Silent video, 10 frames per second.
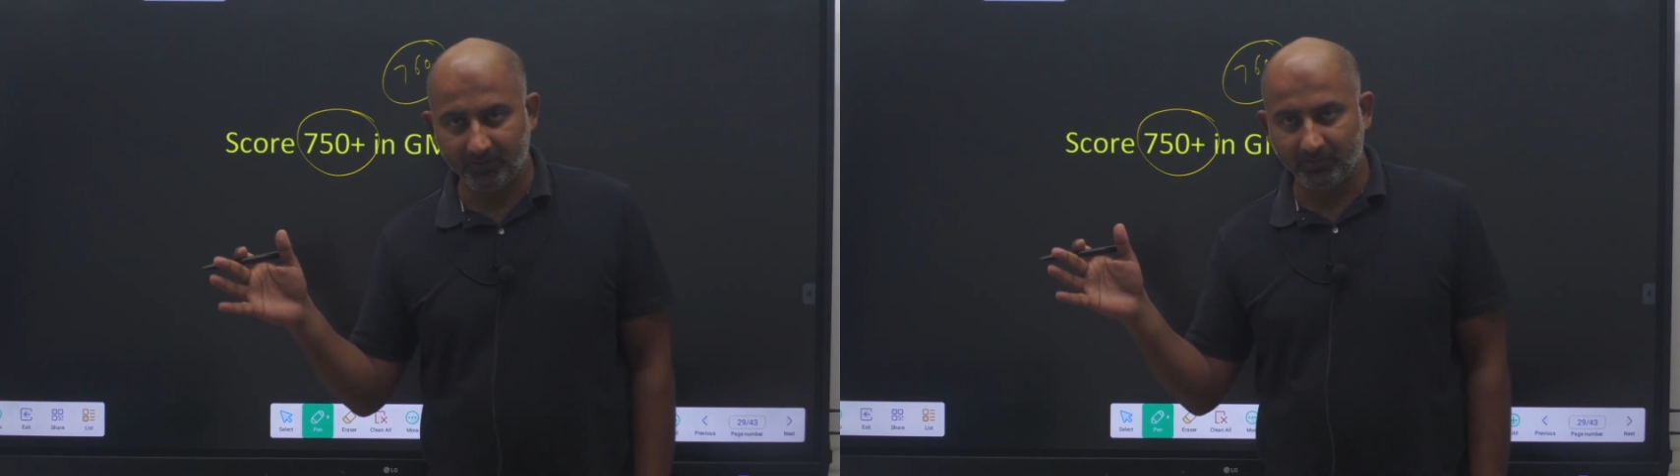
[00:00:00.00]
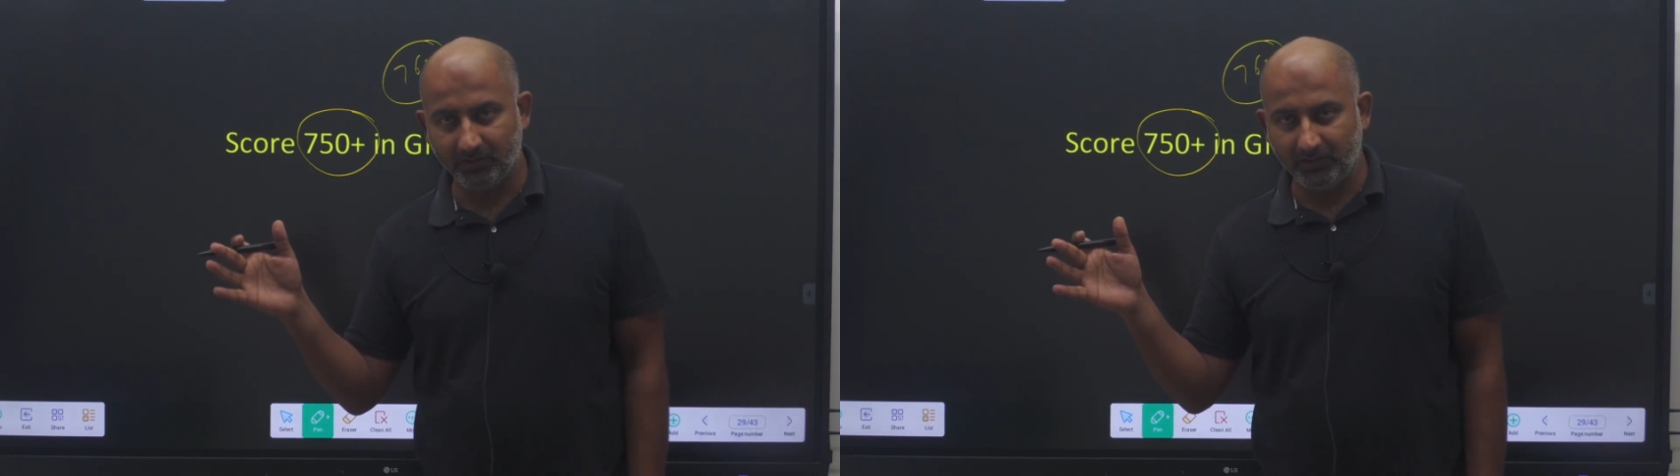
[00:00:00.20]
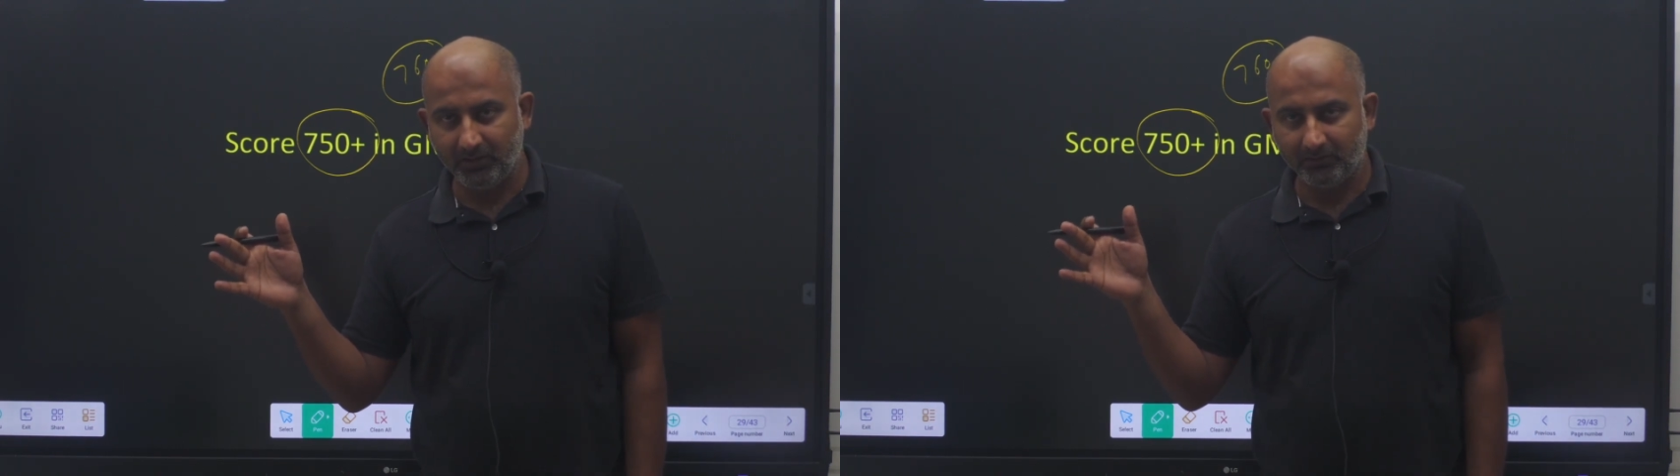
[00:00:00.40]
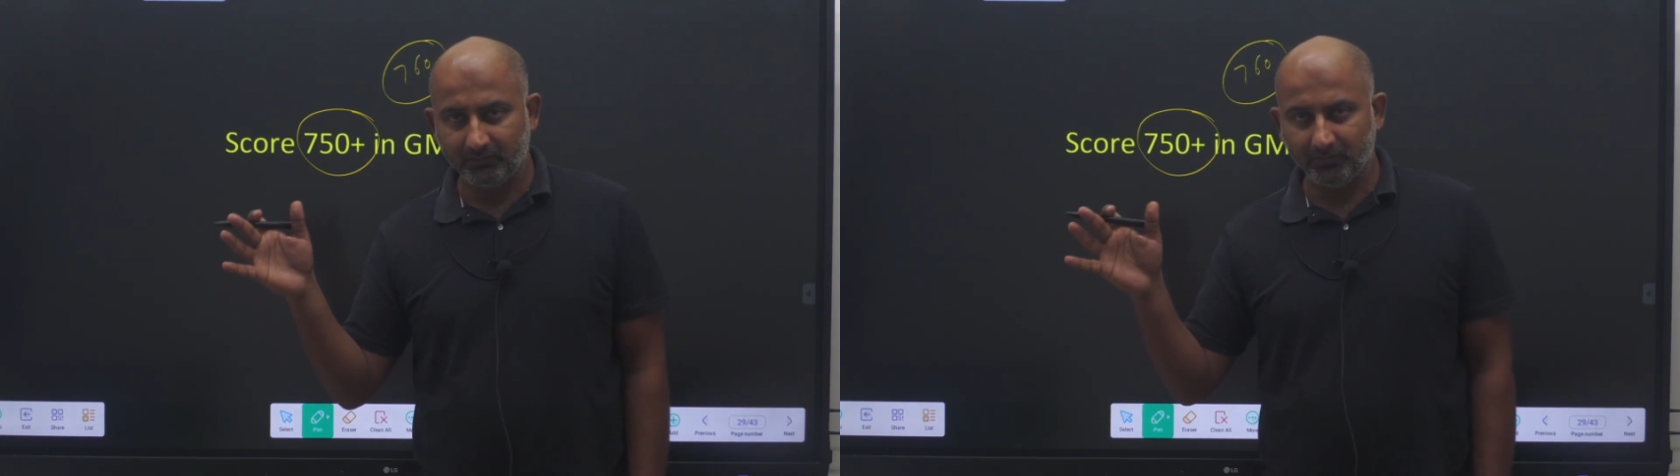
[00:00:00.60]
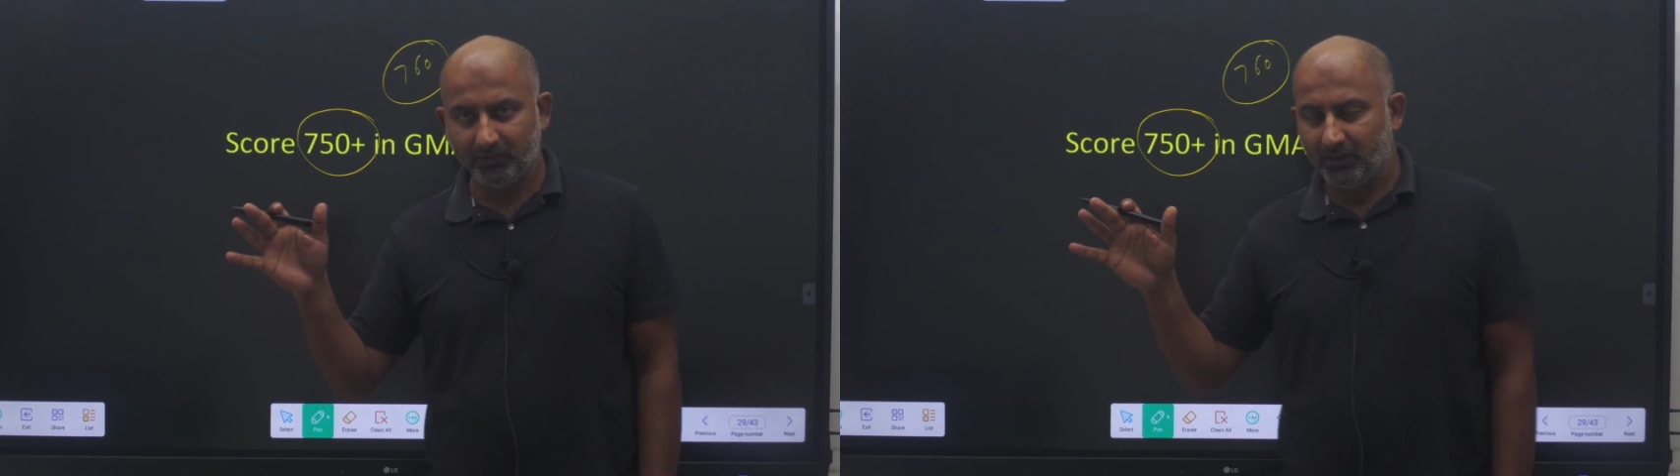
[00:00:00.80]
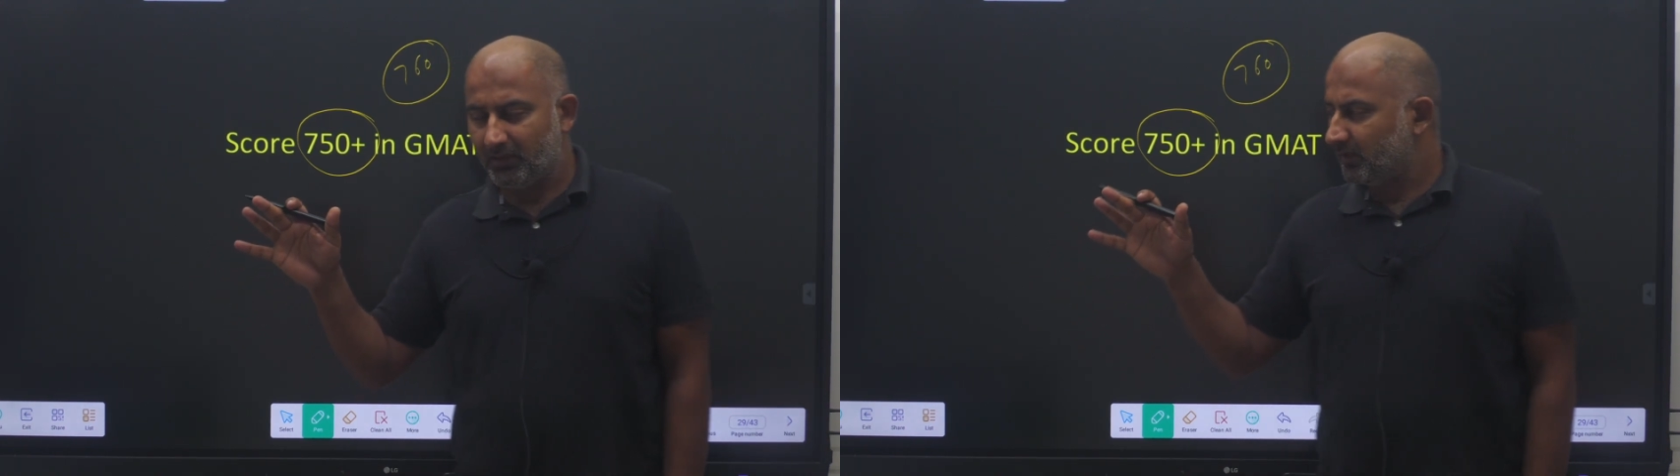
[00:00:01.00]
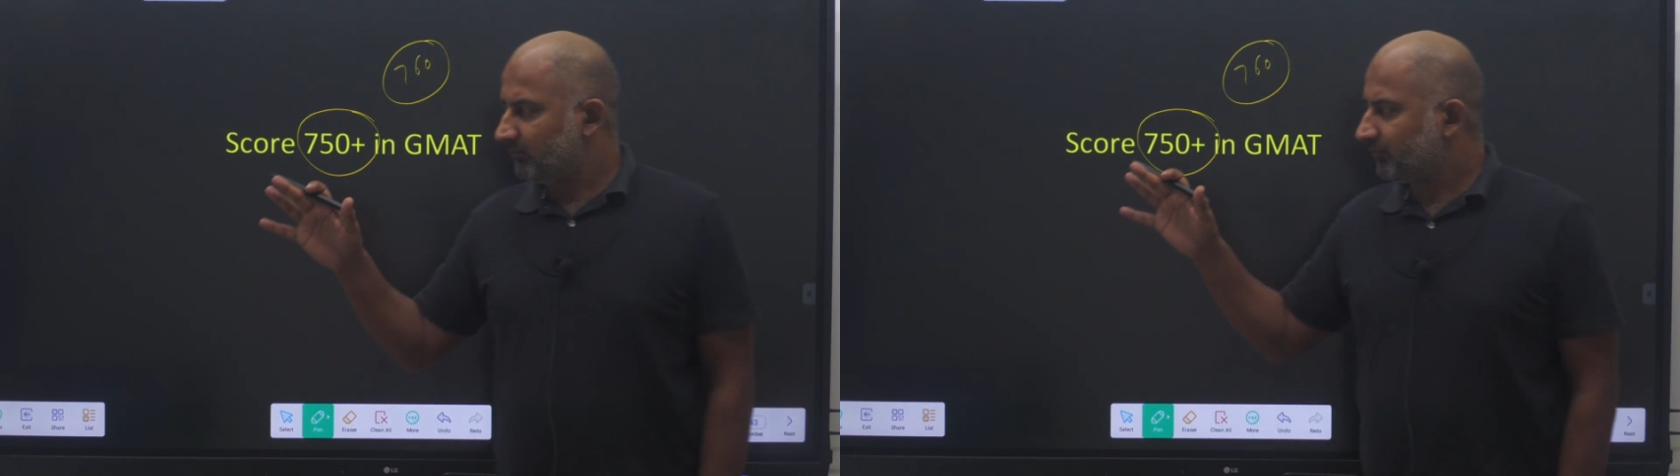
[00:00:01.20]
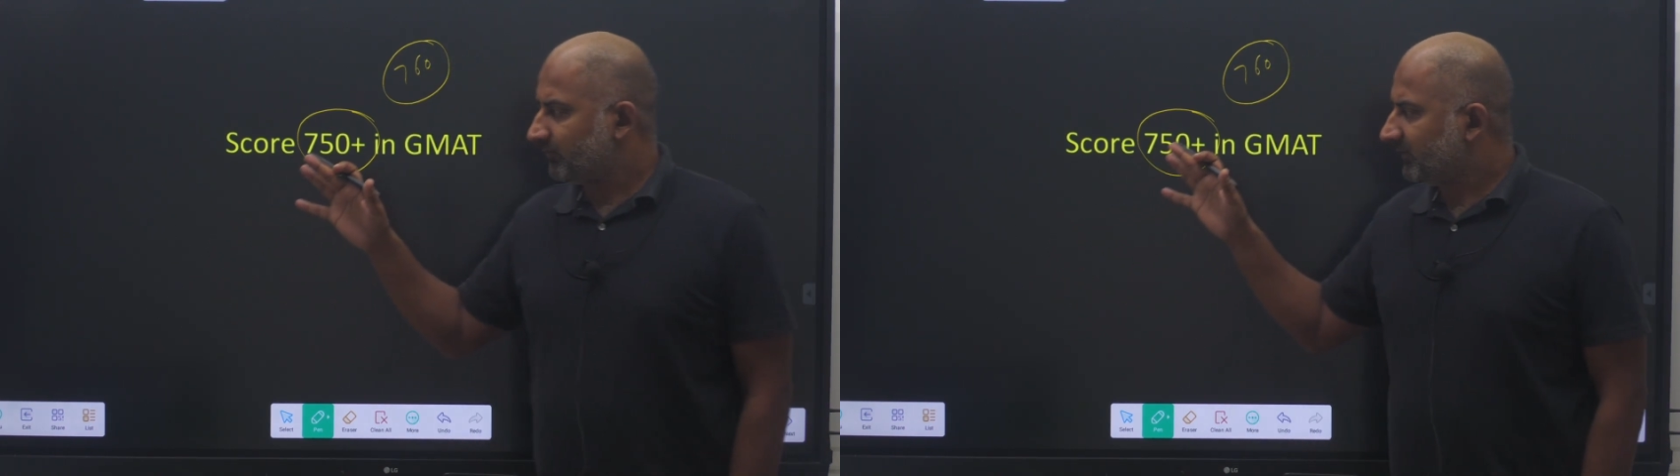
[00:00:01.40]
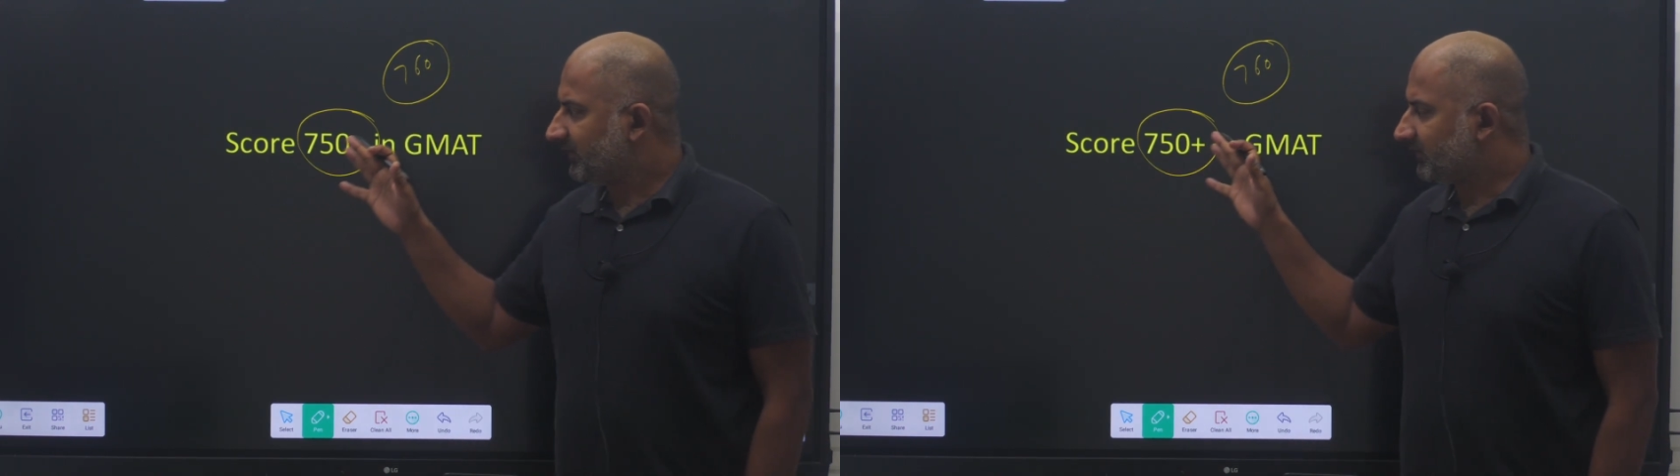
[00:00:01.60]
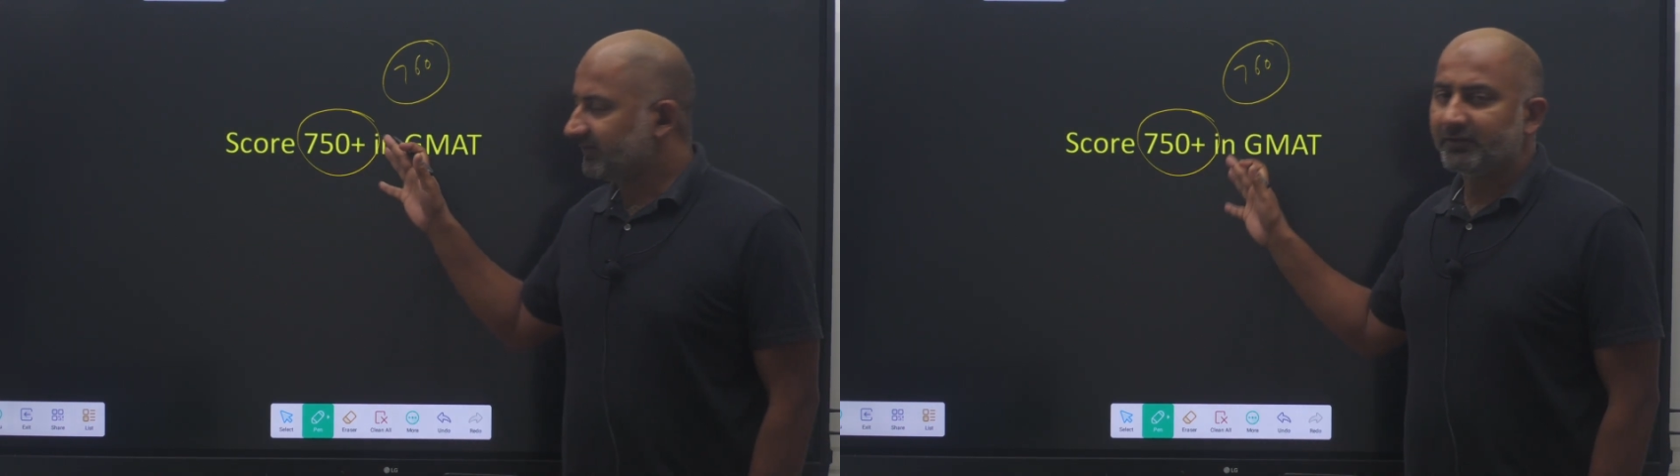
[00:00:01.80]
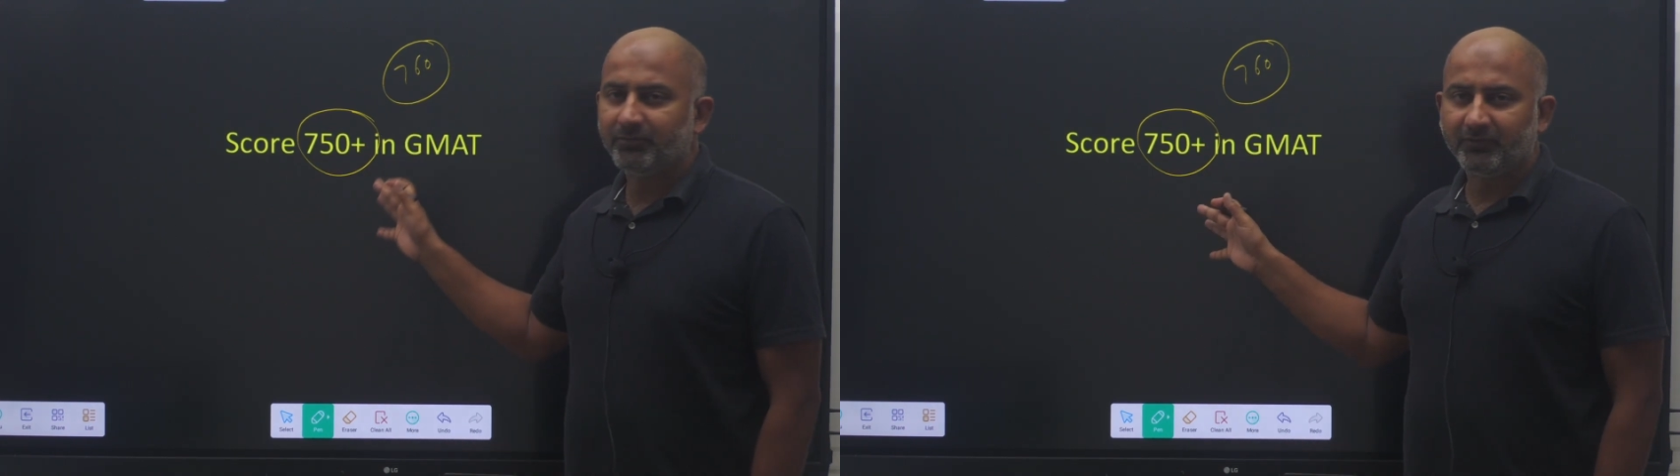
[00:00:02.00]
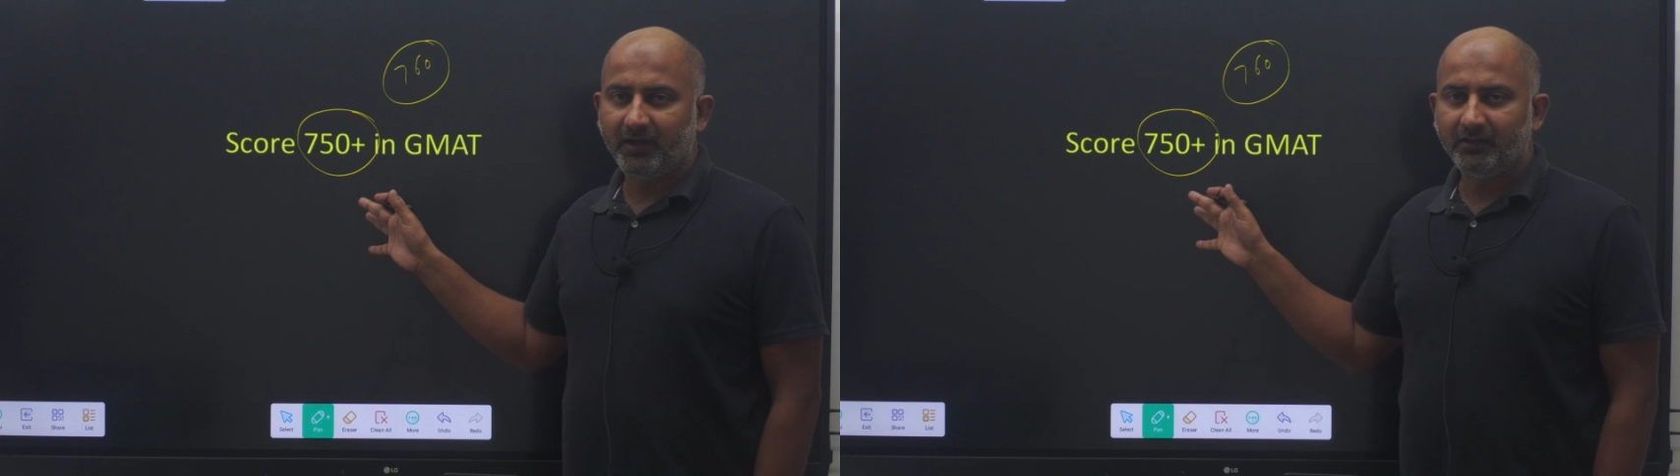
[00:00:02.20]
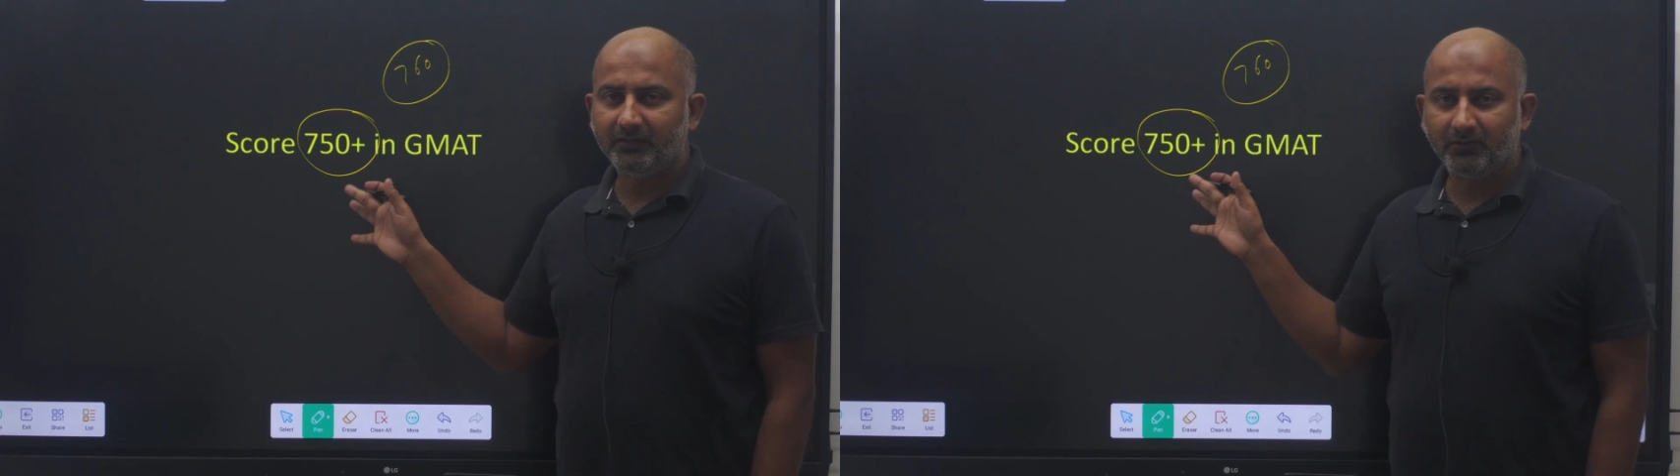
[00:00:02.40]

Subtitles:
Okay, so discussing profile is